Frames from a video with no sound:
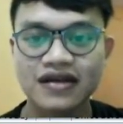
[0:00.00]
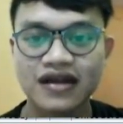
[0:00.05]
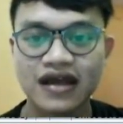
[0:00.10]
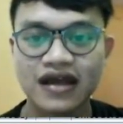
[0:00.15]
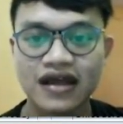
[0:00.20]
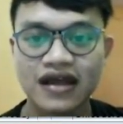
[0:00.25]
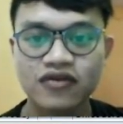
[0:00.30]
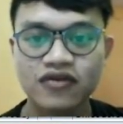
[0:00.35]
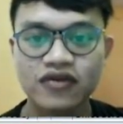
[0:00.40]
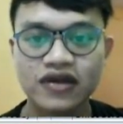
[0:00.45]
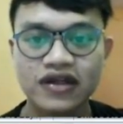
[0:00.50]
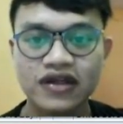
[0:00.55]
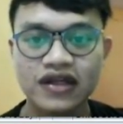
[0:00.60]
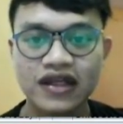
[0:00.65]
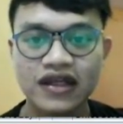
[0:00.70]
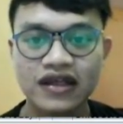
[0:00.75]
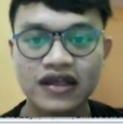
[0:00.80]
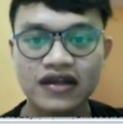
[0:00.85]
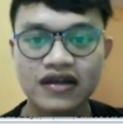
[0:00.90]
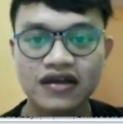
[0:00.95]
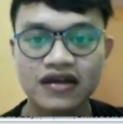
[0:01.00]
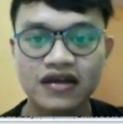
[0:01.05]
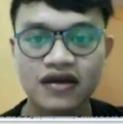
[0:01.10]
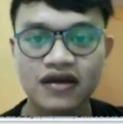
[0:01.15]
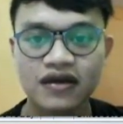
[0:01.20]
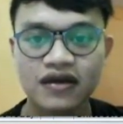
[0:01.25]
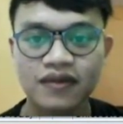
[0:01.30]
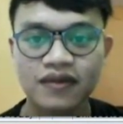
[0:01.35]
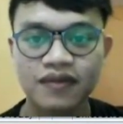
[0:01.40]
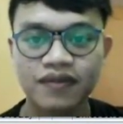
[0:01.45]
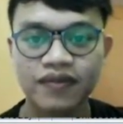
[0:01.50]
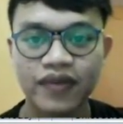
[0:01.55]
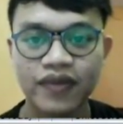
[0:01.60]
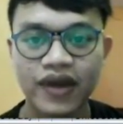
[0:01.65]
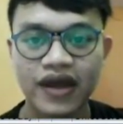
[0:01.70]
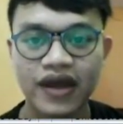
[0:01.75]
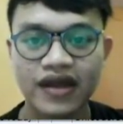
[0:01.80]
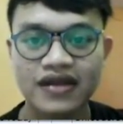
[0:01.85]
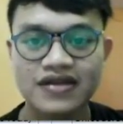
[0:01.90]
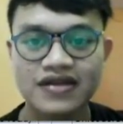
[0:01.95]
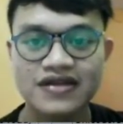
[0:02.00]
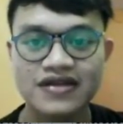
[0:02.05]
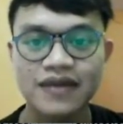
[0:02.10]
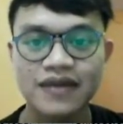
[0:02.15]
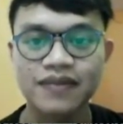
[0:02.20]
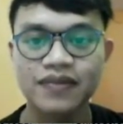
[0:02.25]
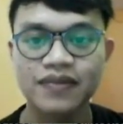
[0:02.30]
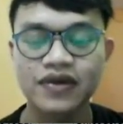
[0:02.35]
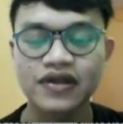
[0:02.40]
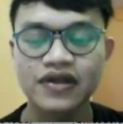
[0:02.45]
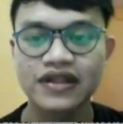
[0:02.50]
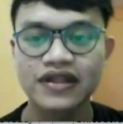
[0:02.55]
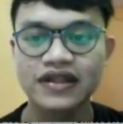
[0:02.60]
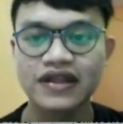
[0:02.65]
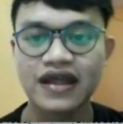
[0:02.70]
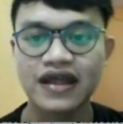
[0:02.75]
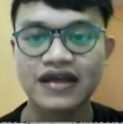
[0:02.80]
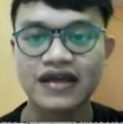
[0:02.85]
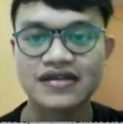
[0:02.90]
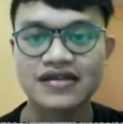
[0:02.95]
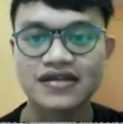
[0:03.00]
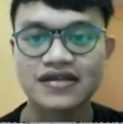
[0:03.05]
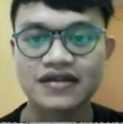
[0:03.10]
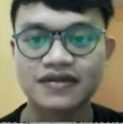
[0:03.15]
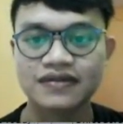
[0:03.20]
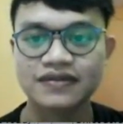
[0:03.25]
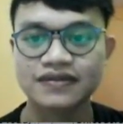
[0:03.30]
and we click paired sample t-test,